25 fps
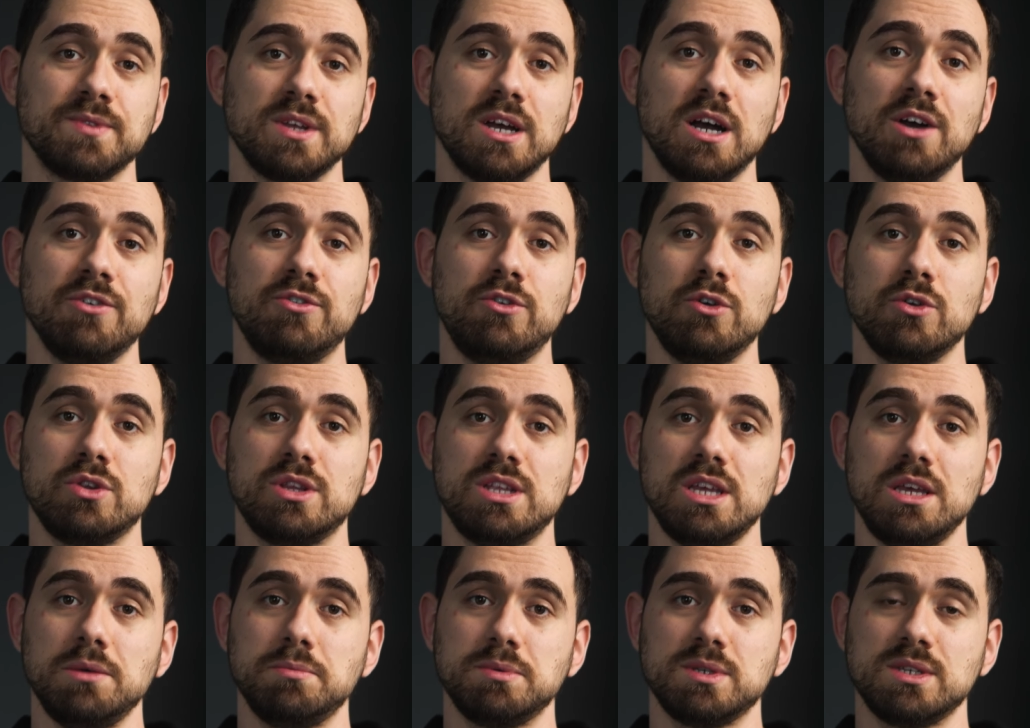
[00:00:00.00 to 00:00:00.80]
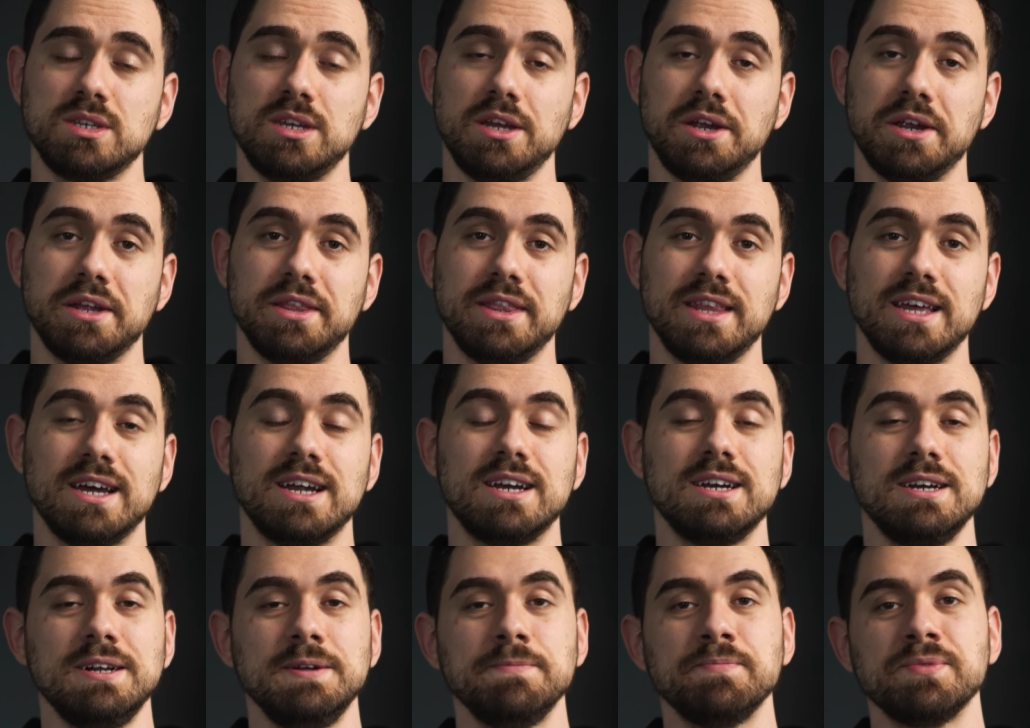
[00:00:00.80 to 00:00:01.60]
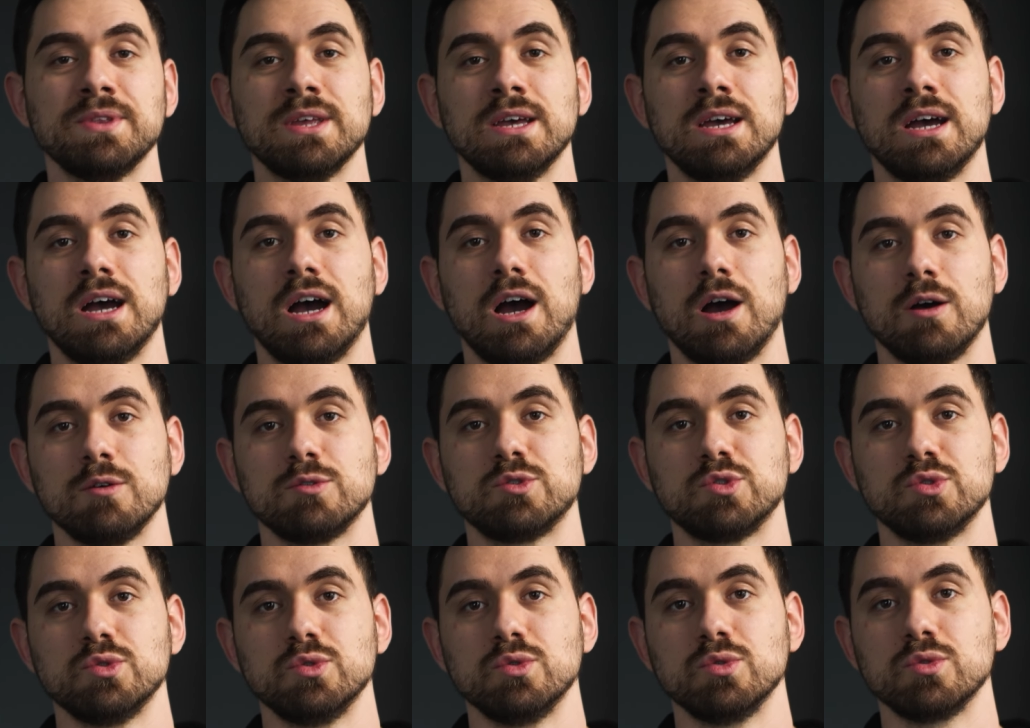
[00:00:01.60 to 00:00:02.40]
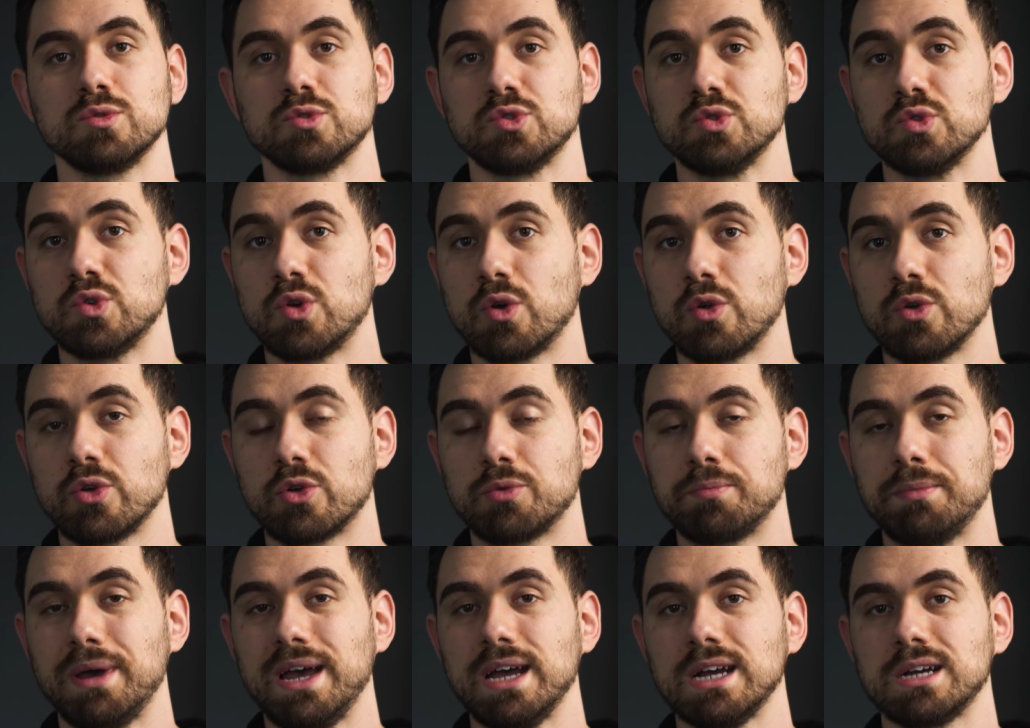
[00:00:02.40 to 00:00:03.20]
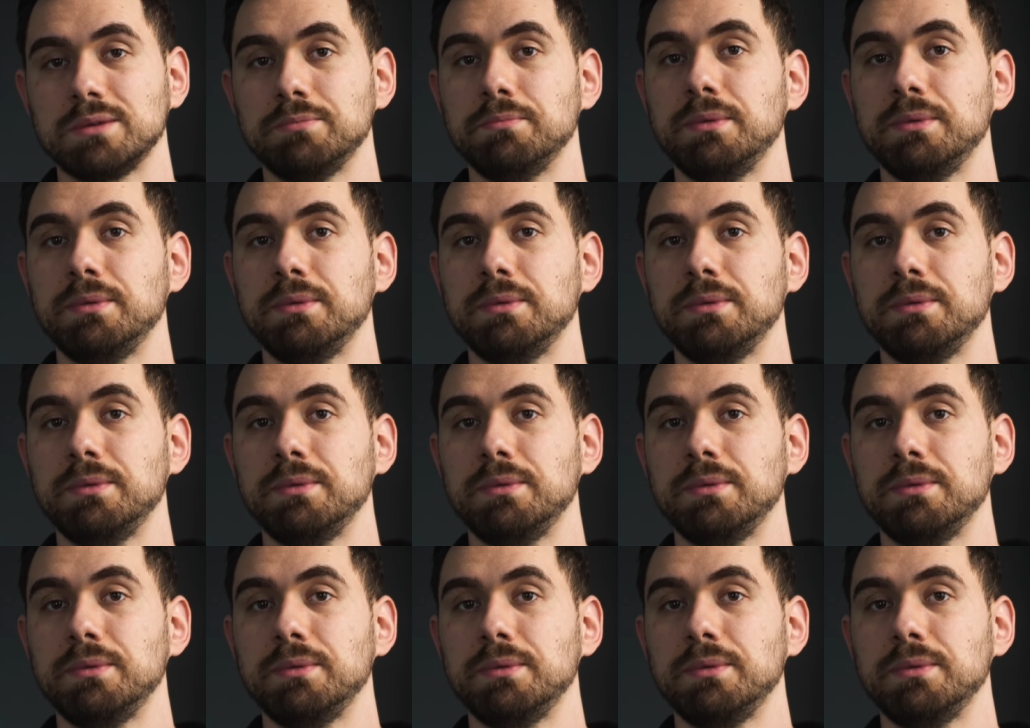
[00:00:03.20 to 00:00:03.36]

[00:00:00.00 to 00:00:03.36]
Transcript: A few tips here and there, how to grow your back.